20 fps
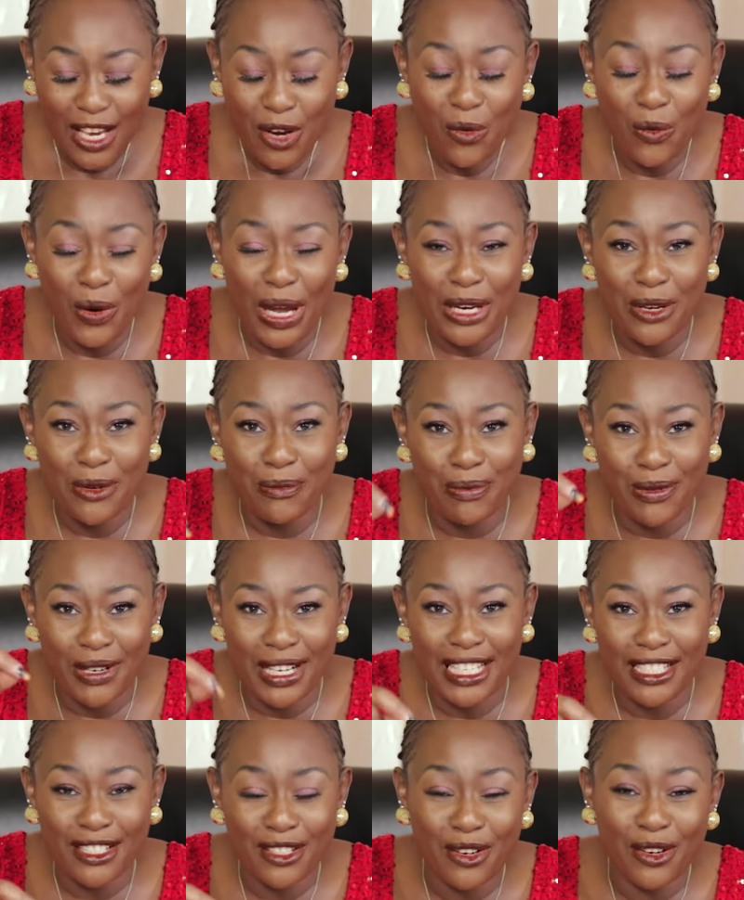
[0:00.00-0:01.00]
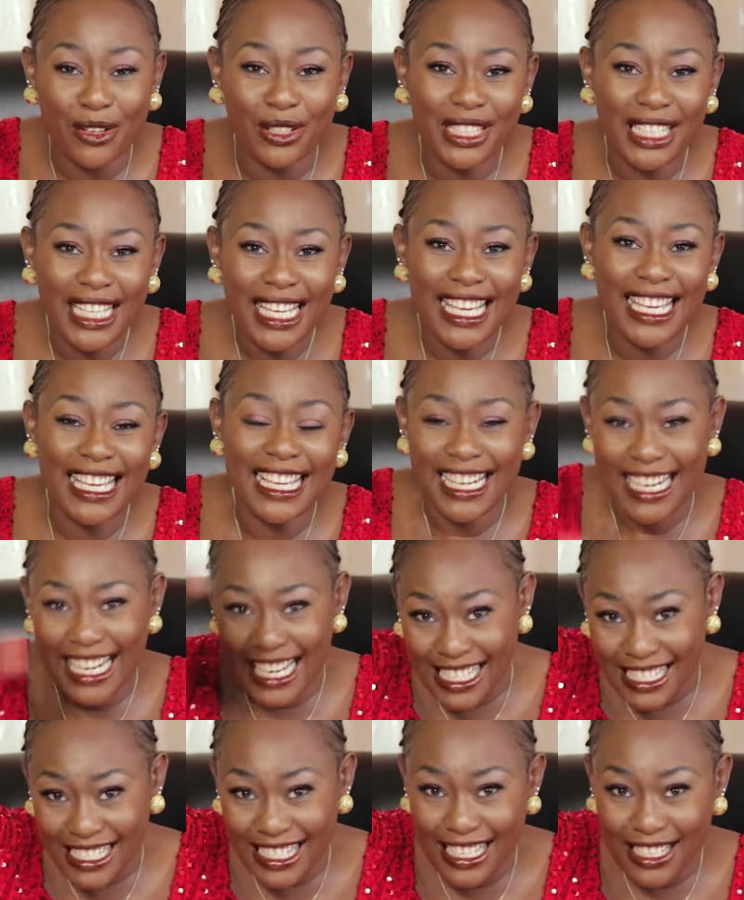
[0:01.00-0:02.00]
When you praise God, he
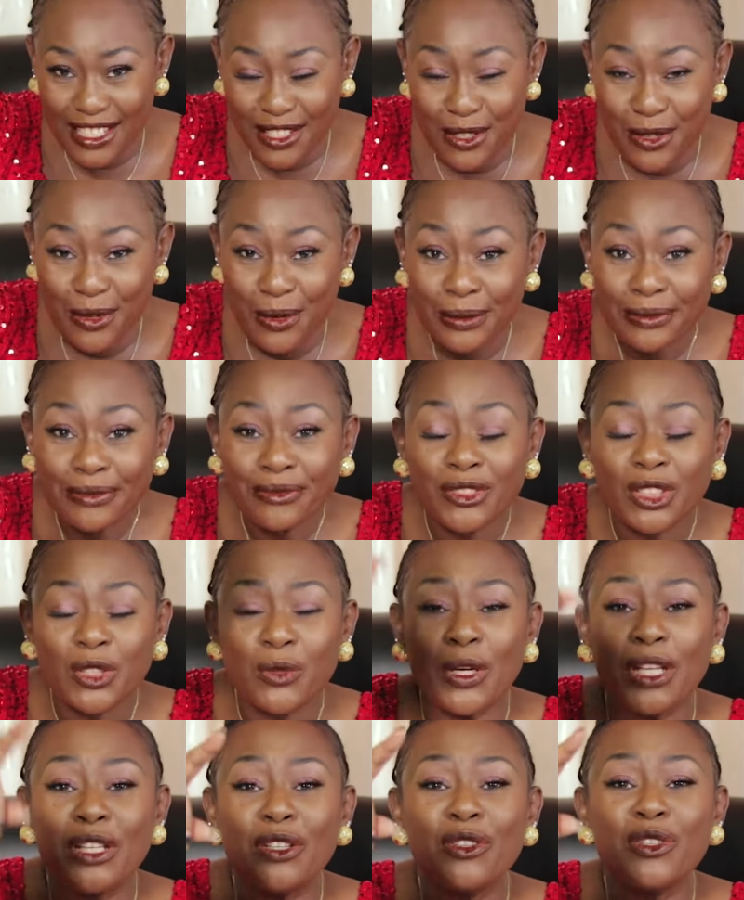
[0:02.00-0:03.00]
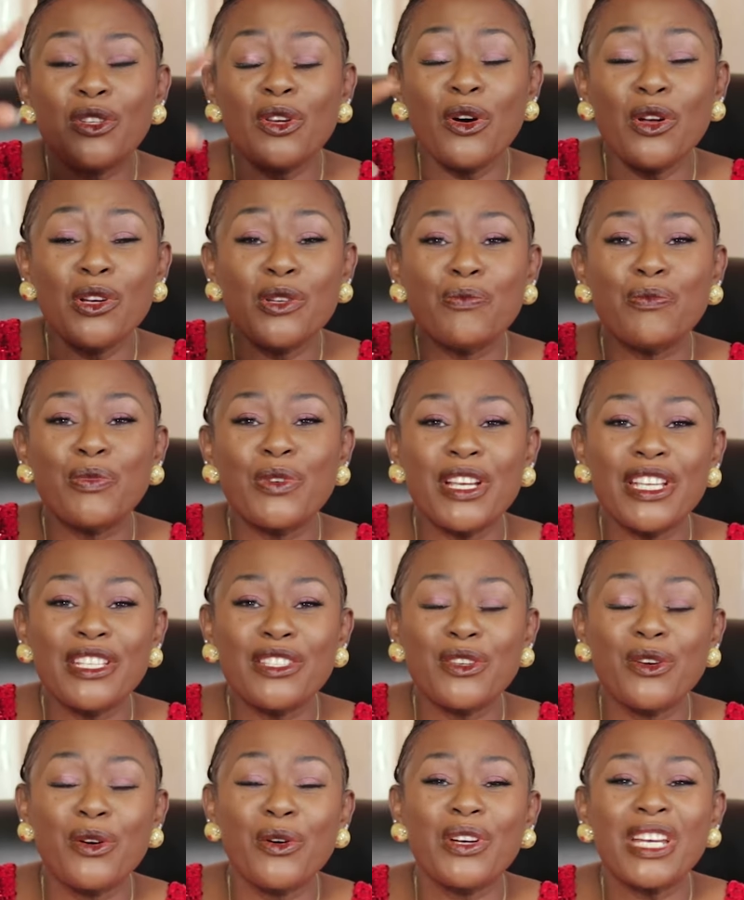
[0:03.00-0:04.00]
raises you. When you don't
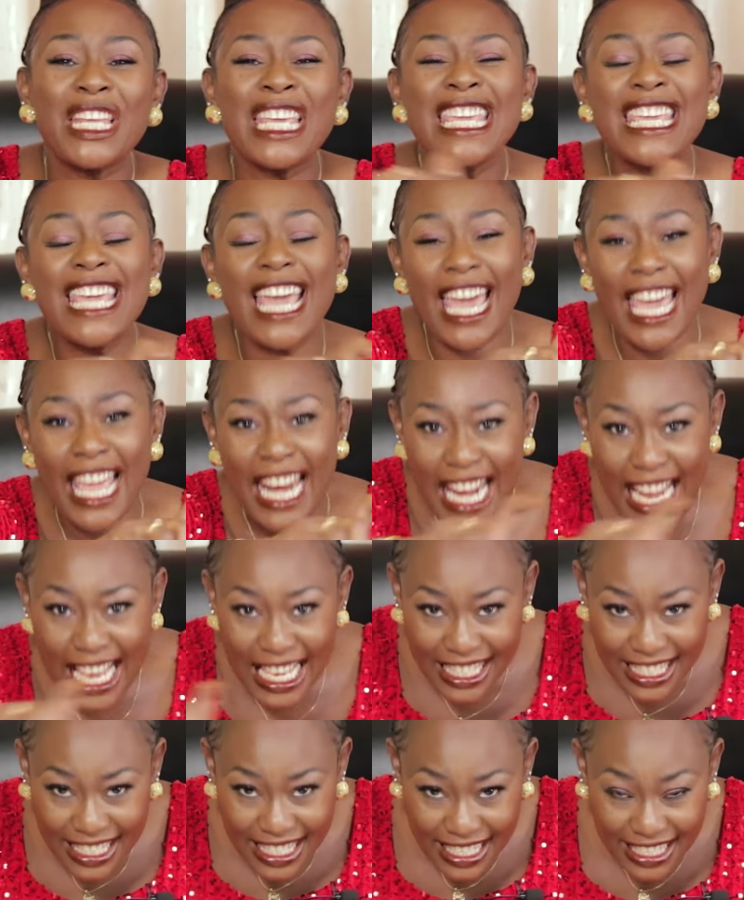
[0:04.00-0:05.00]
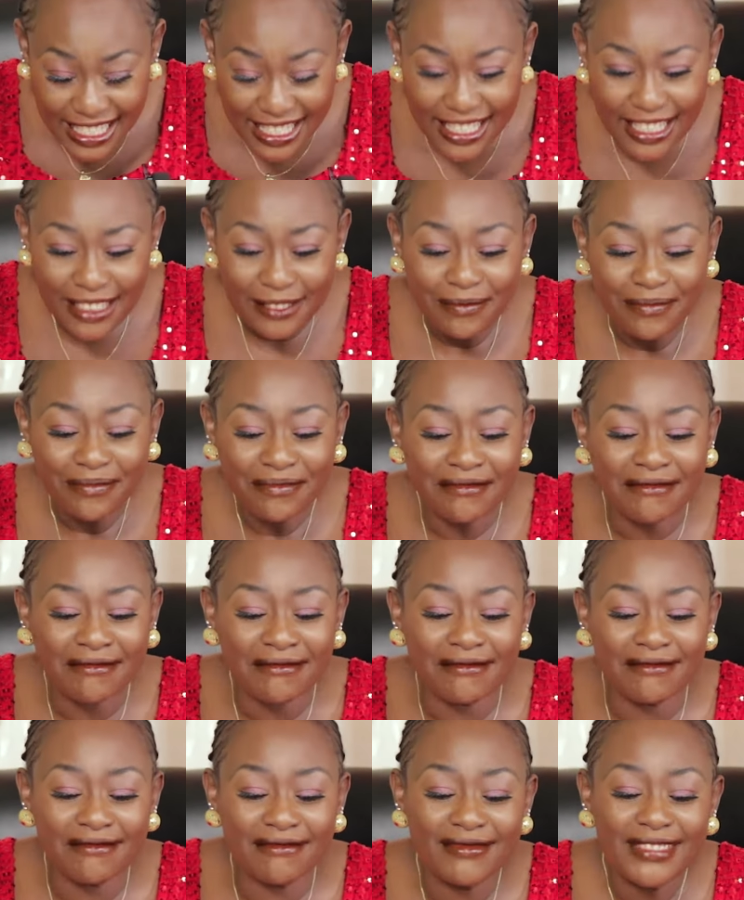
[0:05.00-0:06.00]
praise God, he erases
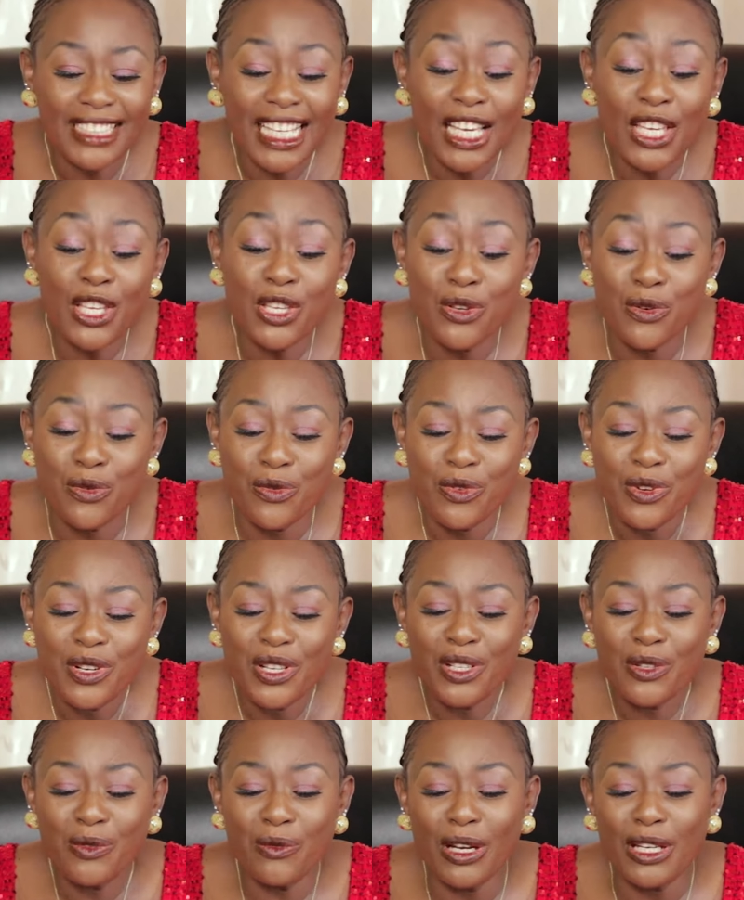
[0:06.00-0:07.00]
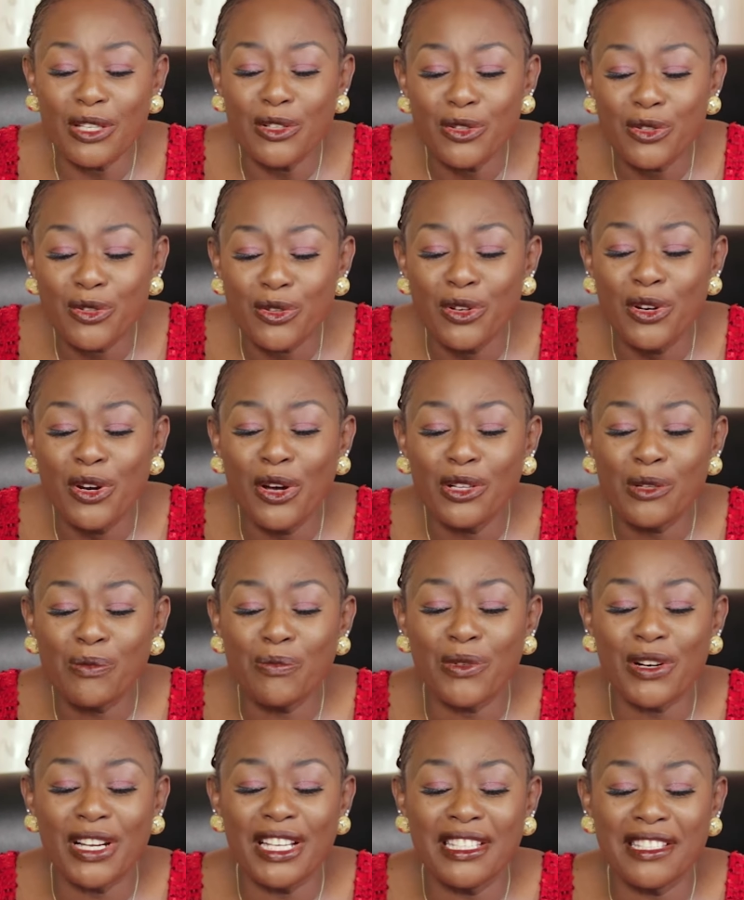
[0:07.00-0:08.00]
you. When you do
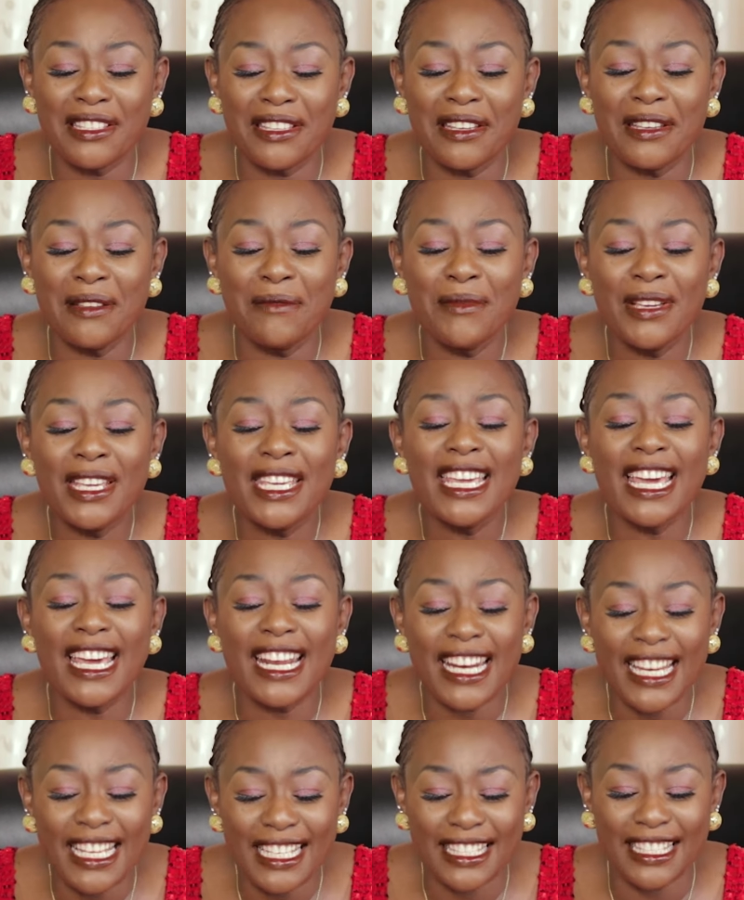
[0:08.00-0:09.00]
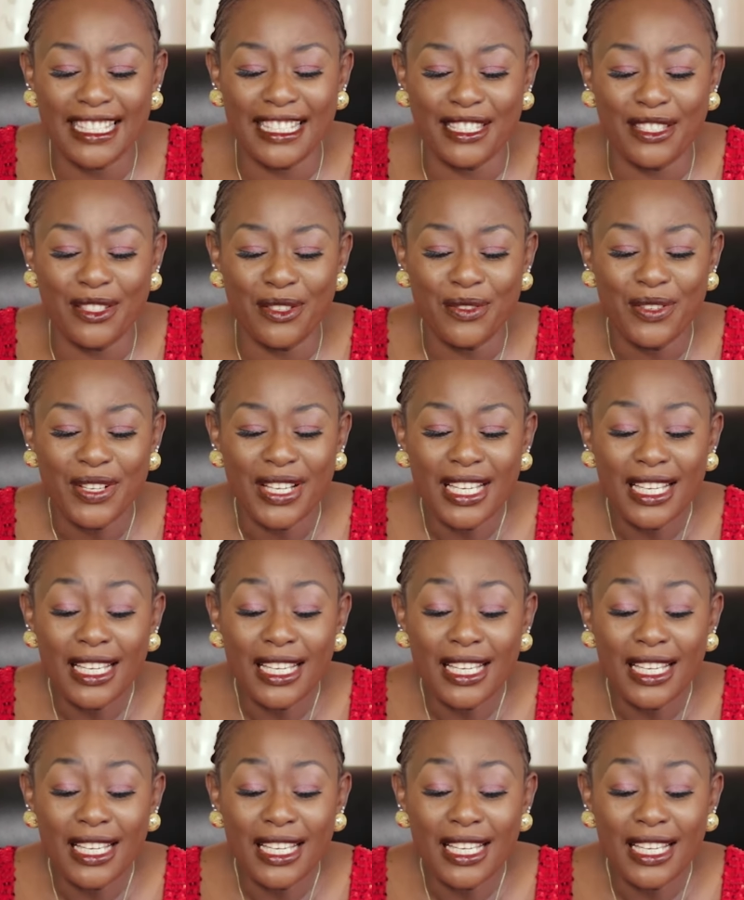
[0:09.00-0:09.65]
not praise him, he erases you.